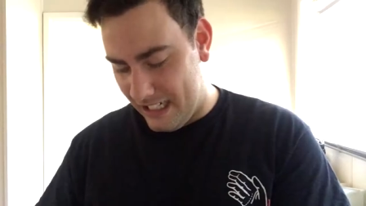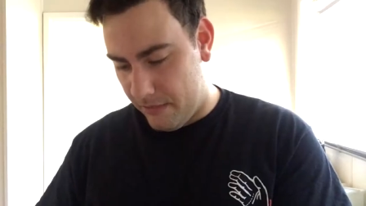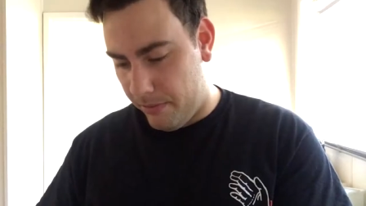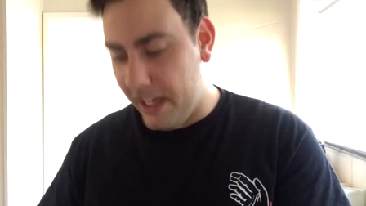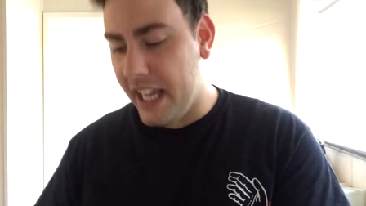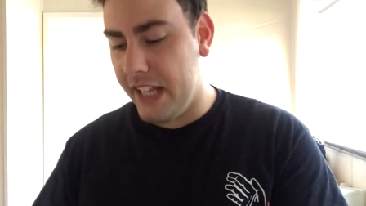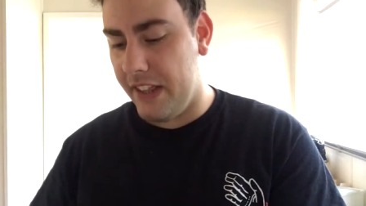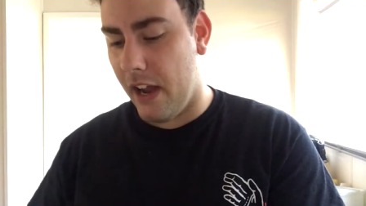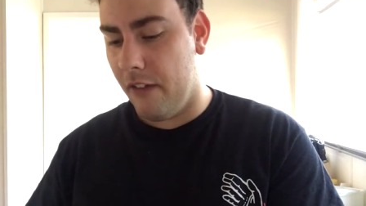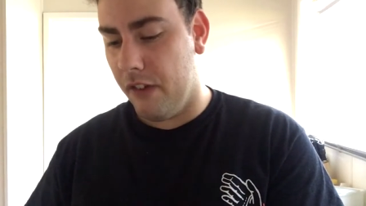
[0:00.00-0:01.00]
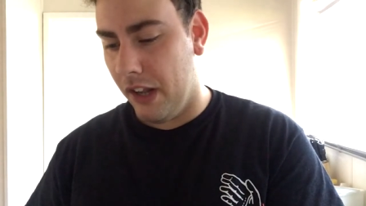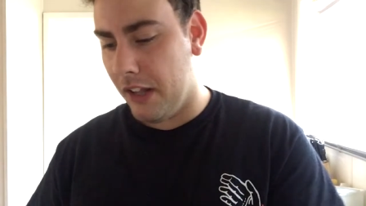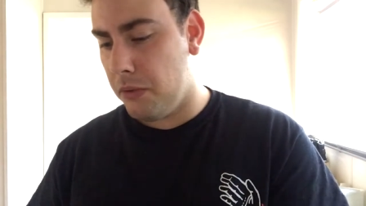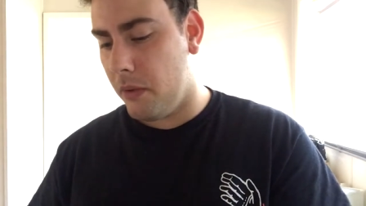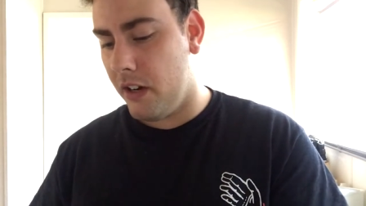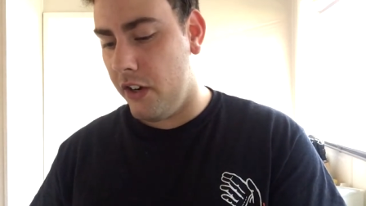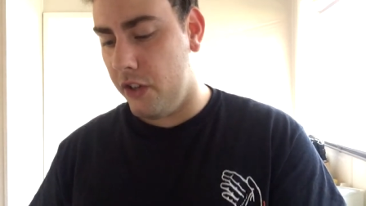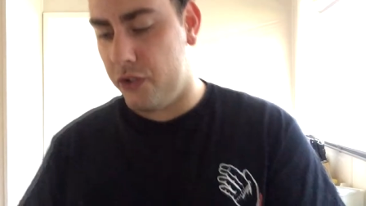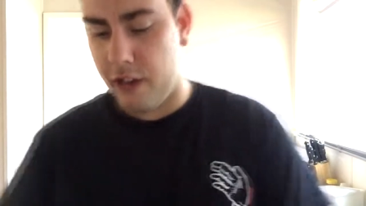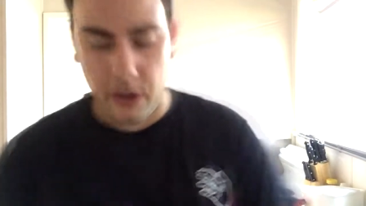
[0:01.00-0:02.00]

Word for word: Preheat the oven, that's what we're going to do straight